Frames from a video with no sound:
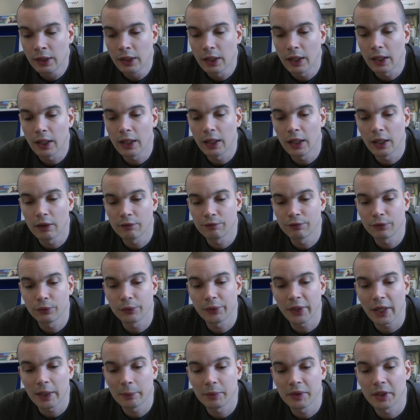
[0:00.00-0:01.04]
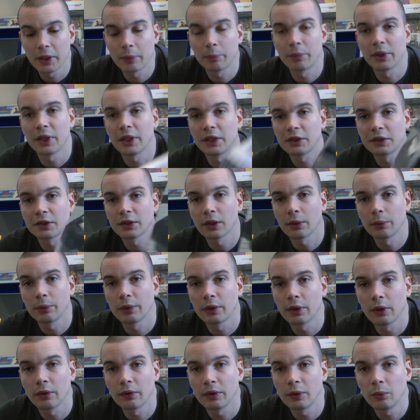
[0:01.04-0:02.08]
A few Game Gear bits. So we
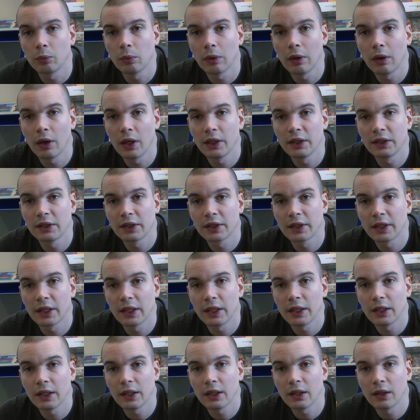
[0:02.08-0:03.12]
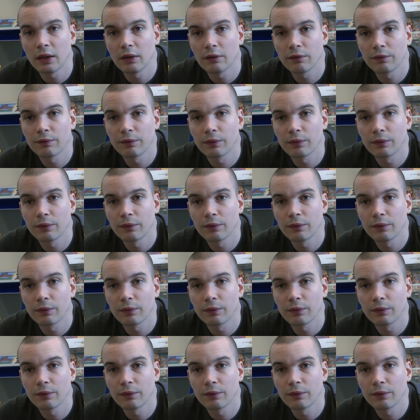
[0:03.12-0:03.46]
got the wide gear